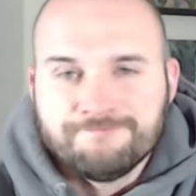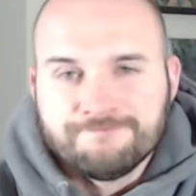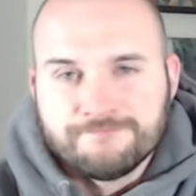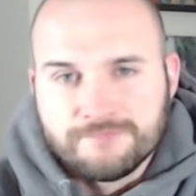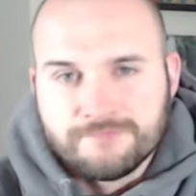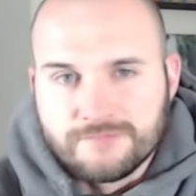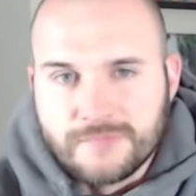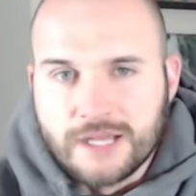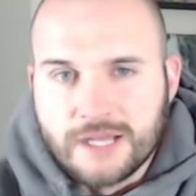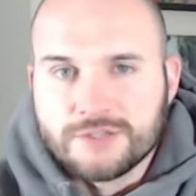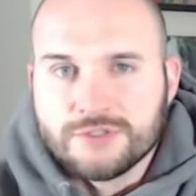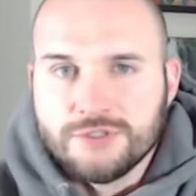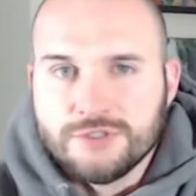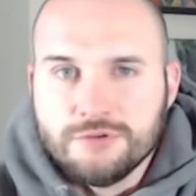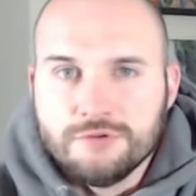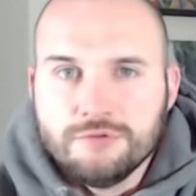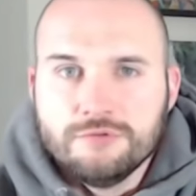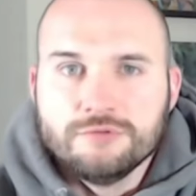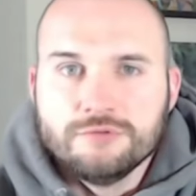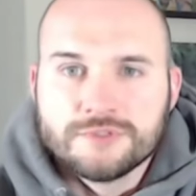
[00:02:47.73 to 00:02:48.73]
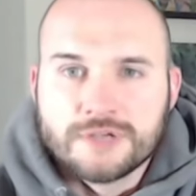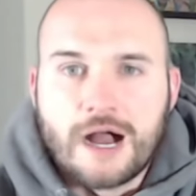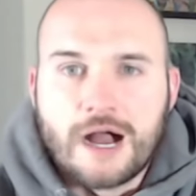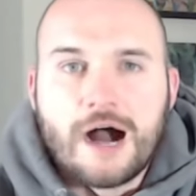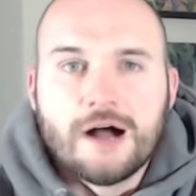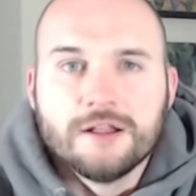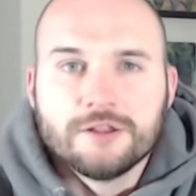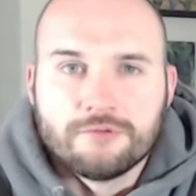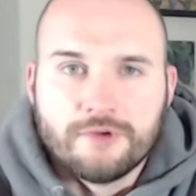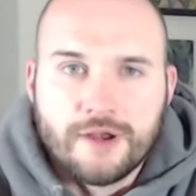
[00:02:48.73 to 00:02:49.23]
that's you
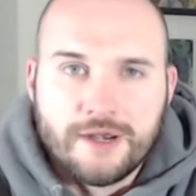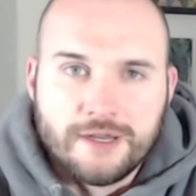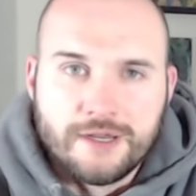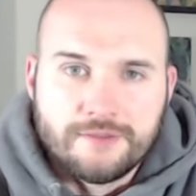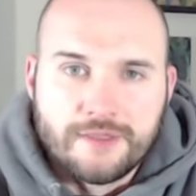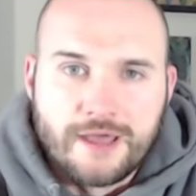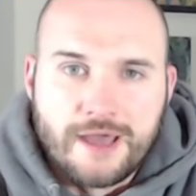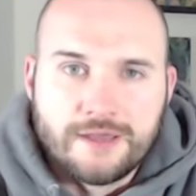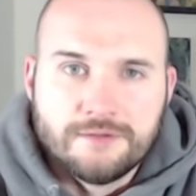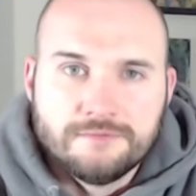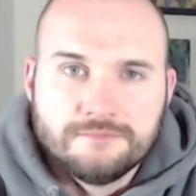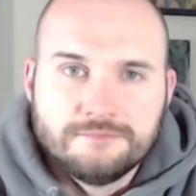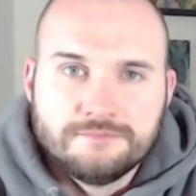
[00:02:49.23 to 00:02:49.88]
tolerating that.